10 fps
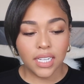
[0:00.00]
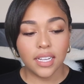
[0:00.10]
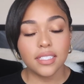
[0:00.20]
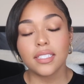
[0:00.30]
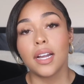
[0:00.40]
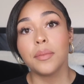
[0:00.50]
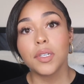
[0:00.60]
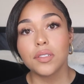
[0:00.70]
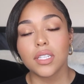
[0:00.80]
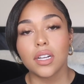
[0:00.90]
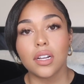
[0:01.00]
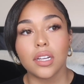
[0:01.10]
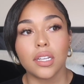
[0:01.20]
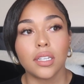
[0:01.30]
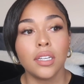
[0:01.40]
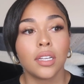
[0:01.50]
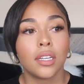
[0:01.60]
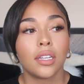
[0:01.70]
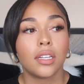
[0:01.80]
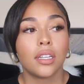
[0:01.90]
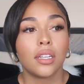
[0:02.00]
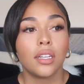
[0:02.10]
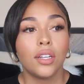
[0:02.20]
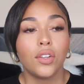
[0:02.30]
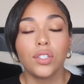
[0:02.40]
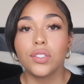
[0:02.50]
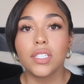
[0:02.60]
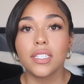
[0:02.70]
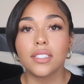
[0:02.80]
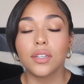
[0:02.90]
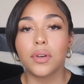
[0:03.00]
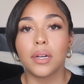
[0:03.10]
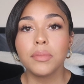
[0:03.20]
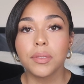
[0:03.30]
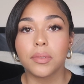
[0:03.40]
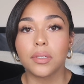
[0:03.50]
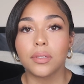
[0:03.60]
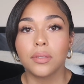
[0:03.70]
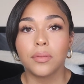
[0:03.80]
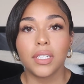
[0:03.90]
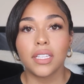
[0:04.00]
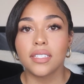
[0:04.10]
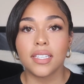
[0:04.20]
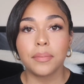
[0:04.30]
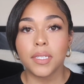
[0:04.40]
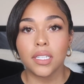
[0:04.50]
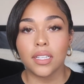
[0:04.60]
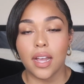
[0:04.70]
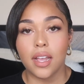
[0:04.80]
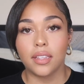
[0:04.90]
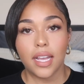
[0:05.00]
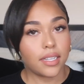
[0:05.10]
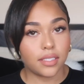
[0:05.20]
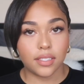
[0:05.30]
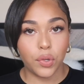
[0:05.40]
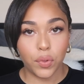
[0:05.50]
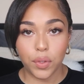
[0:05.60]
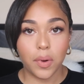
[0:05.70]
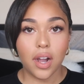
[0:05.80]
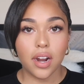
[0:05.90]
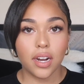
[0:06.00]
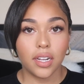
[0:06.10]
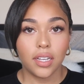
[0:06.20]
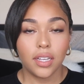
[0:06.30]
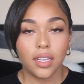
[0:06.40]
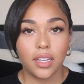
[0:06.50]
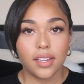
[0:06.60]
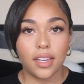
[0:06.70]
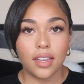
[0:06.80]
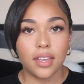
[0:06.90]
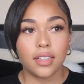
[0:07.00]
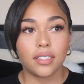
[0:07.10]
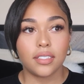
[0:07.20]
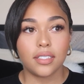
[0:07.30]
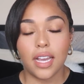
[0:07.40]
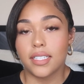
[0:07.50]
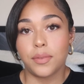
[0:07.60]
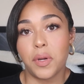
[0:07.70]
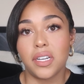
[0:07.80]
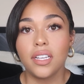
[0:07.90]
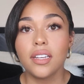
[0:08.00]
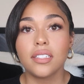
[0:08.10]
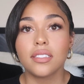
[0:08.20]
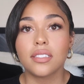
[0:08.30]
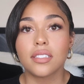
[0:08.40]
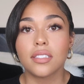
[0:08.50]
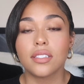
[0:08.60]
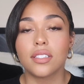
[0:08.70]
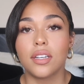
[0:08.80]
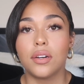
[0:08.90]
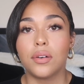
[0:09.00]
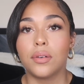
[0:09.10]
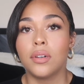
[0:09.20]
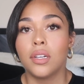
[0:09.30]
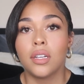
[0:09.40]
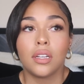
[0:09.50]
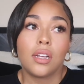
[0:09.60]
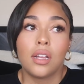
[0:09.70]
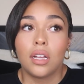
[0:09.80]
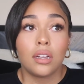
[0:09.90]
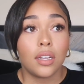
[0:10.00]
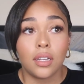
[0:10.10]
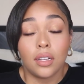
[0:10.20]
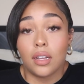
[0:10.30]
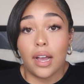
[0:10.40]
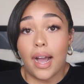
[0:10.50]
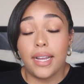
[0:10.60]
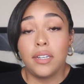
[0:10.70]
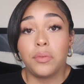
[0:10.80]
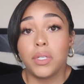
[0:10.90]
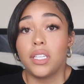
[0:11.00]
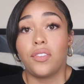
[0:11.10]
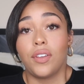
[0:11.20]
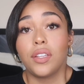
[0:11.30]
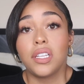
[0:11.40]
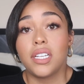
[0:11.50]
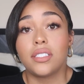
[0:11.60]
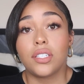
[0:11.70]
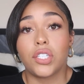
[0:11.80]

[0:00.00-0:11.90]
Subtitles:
as time goes on, you just get so comfortable with accepting that that's who you are and that's what it is. So I didn't really feel the need to